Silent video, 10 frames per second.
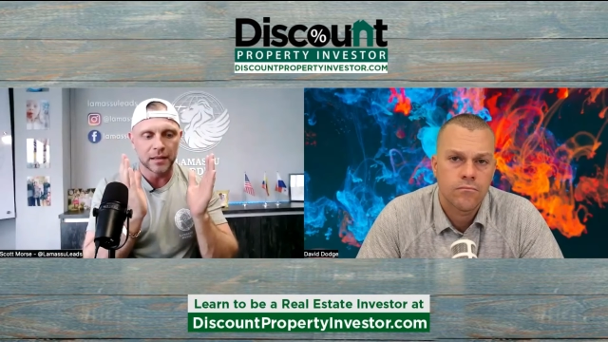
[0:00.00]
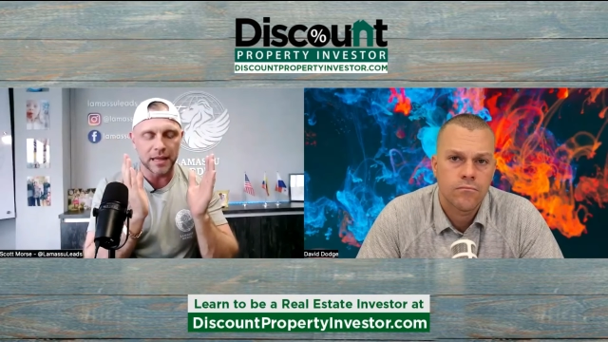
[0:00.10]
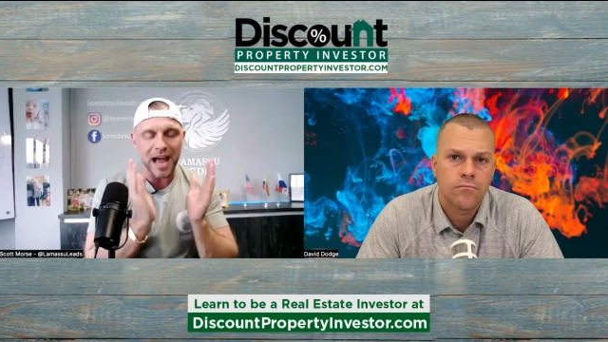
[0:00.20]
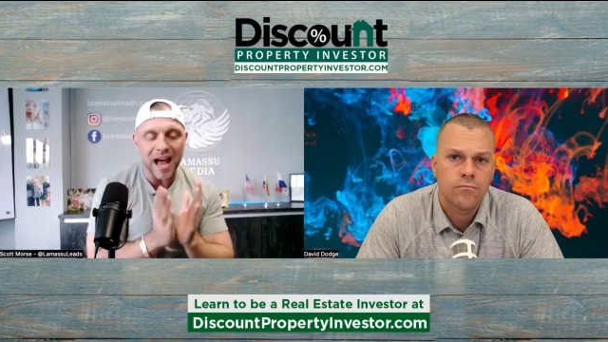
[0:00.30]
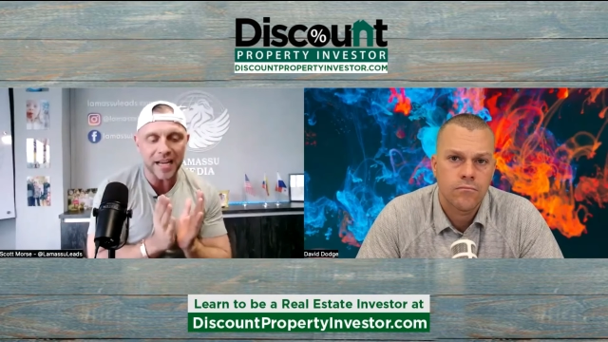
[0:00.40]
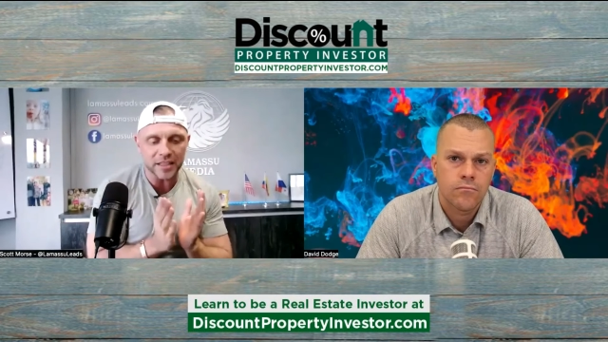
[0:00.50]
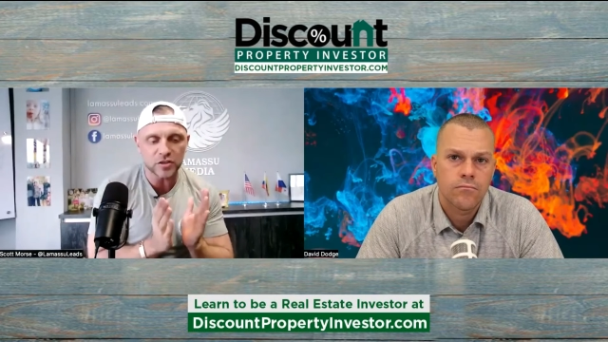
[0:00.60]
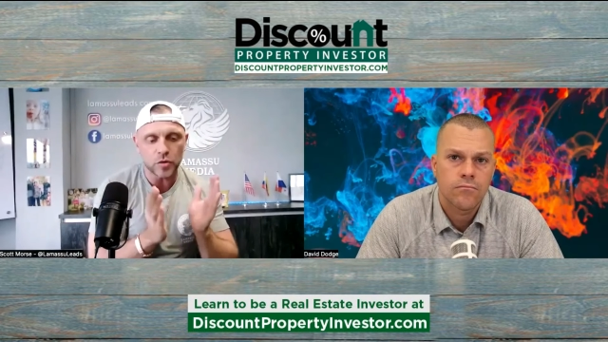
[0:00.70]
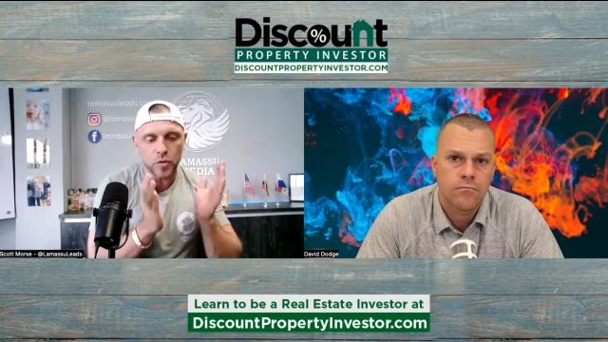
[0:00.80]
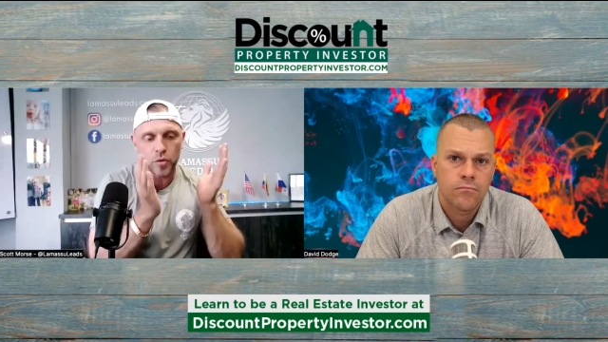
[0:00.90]
Speaker 1: the highest
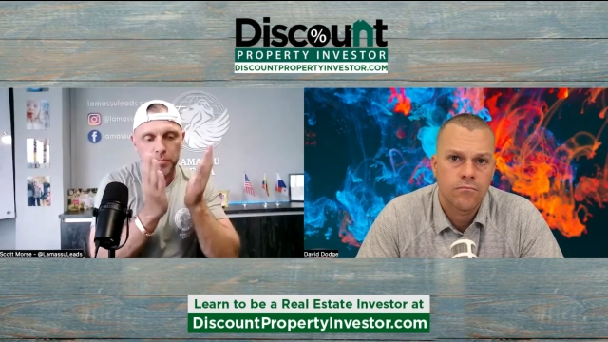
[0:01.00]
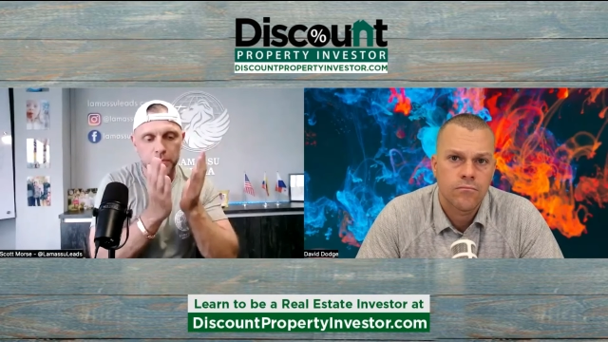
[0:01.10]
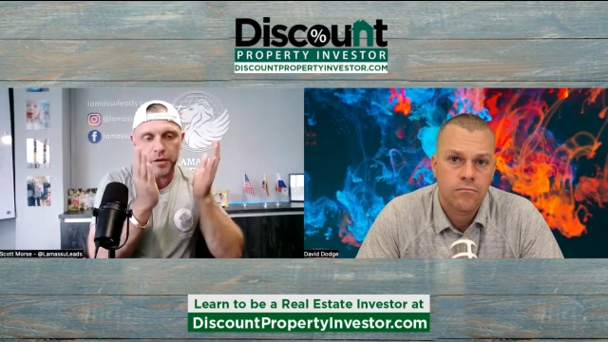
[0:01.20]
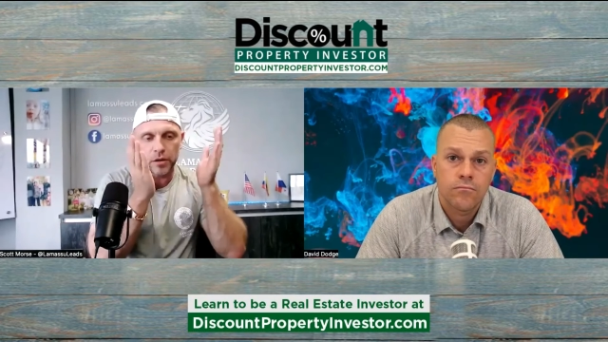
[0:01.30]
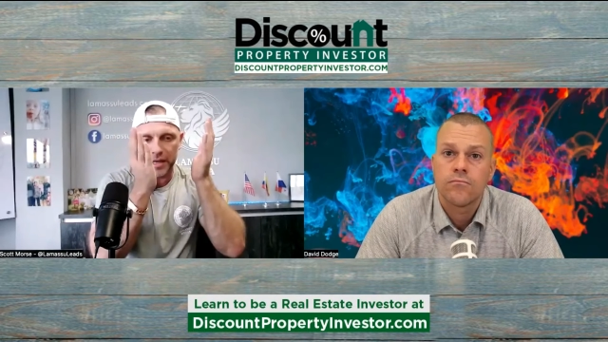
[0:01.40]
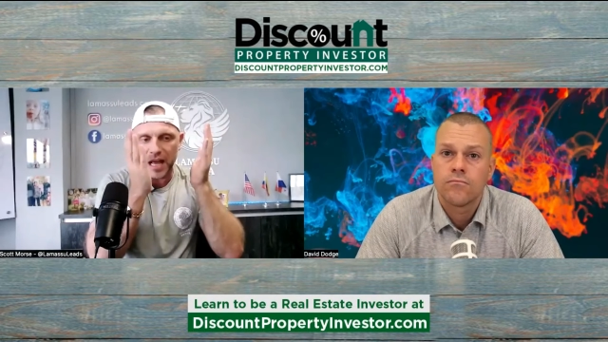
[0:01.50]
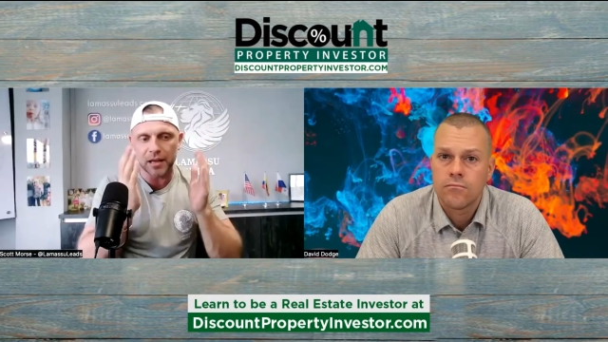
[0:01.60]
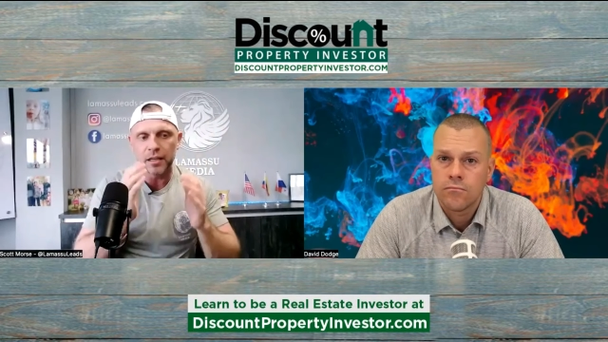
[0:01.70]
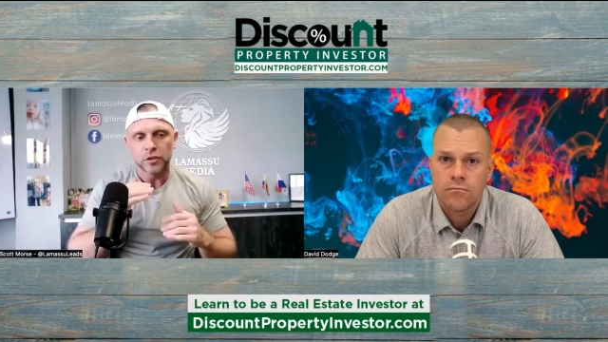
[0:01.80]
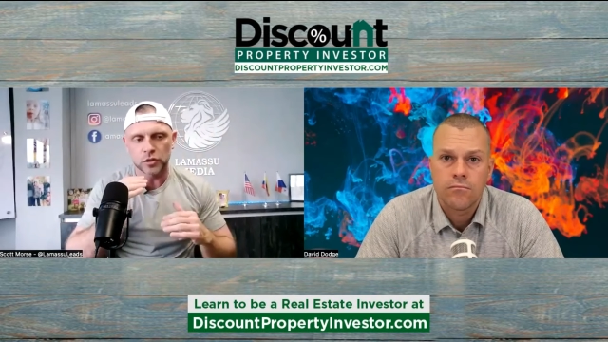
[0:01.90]
score, middle and
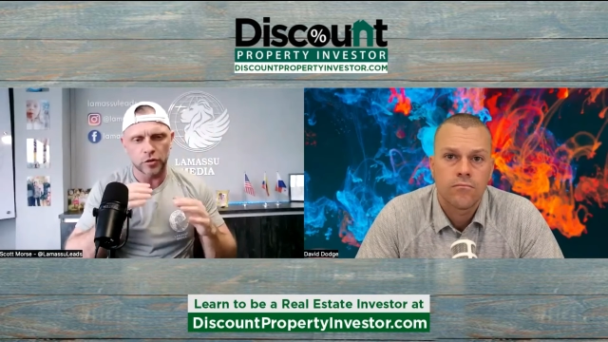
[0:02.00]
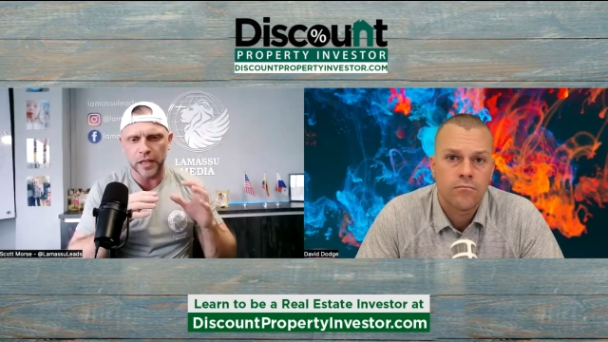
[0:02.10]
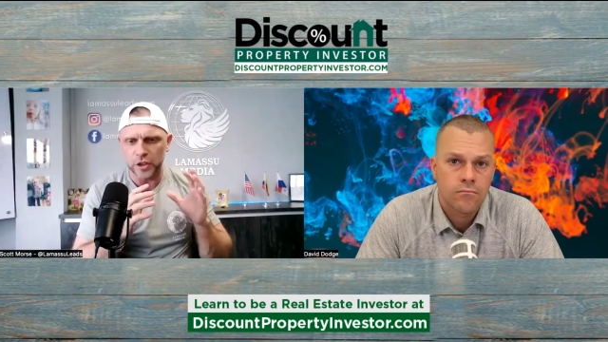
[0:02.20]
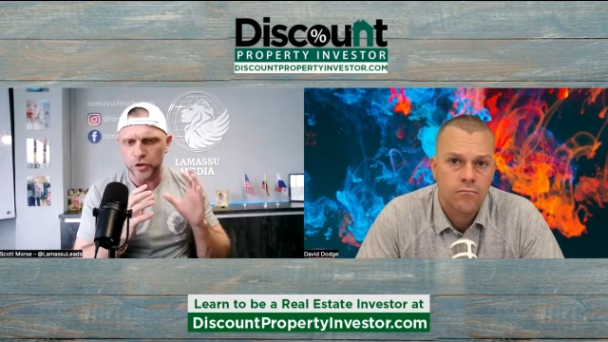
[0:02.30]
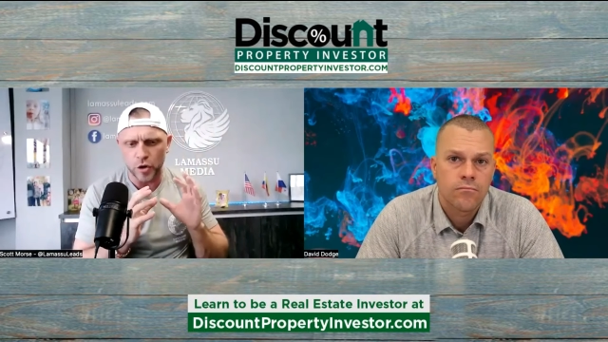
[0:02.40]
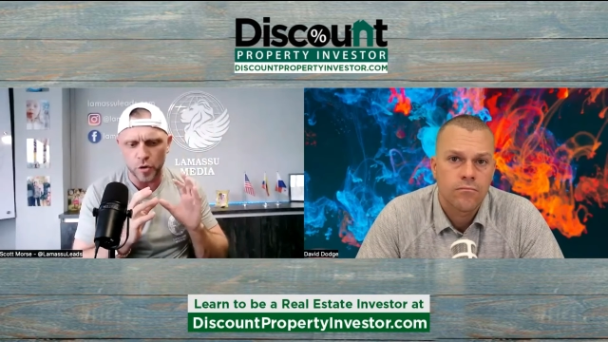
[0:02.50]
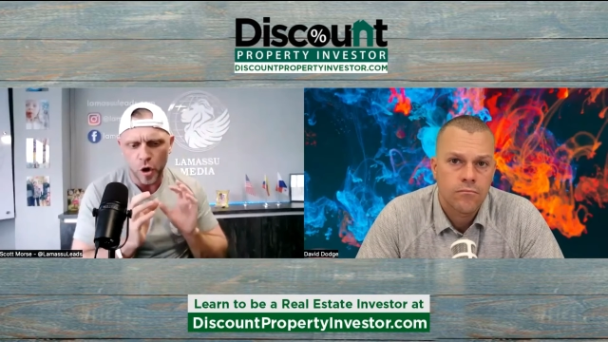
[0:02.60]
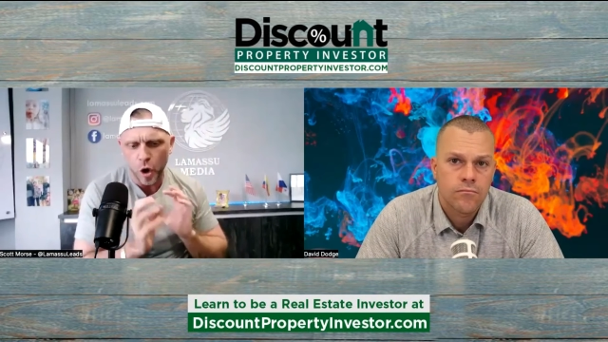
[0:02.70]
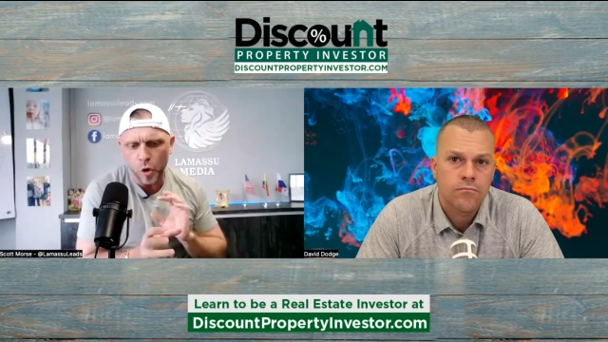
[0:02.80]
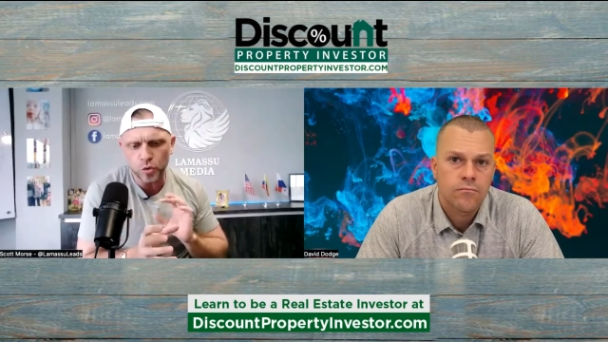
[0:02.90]
high. So like, you know,
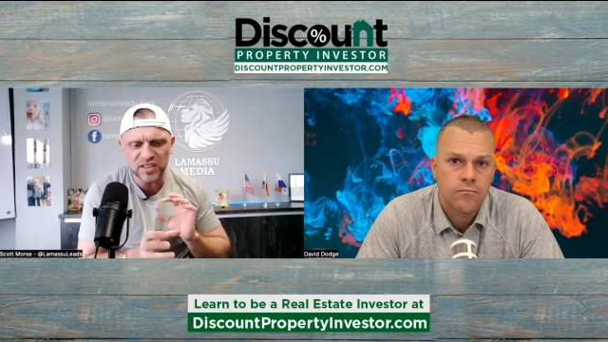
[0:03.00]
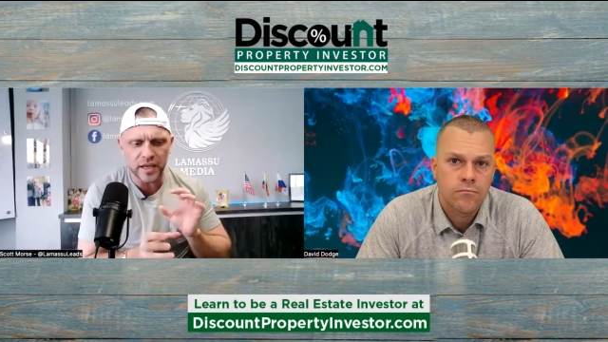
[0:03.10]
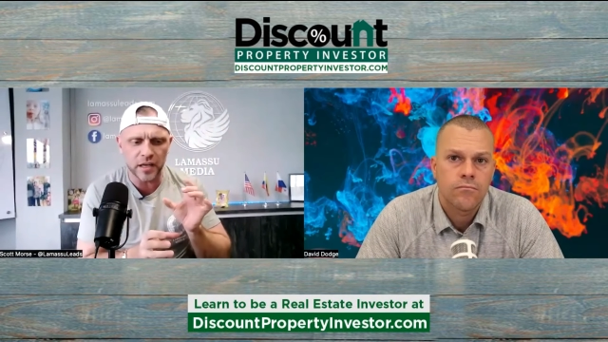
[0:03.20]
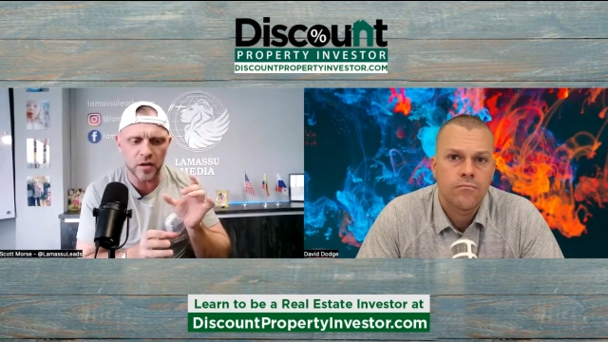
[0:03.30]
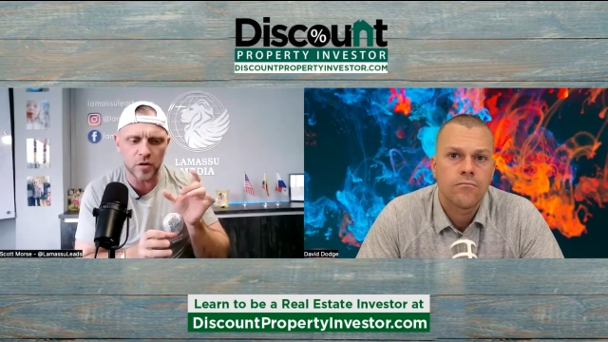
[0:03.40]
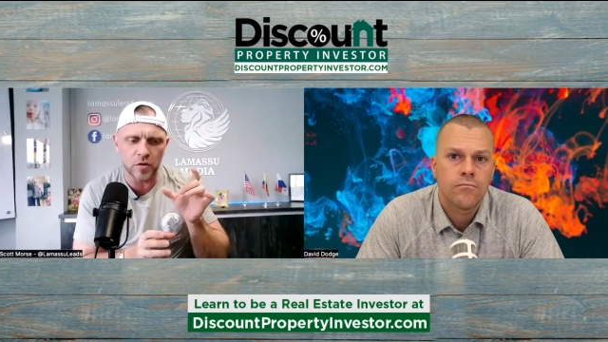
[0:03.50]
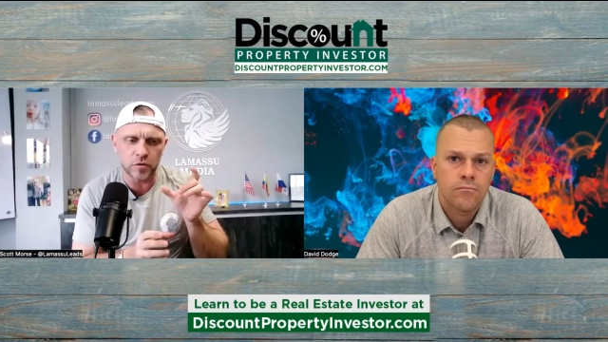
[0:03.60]
wholesale,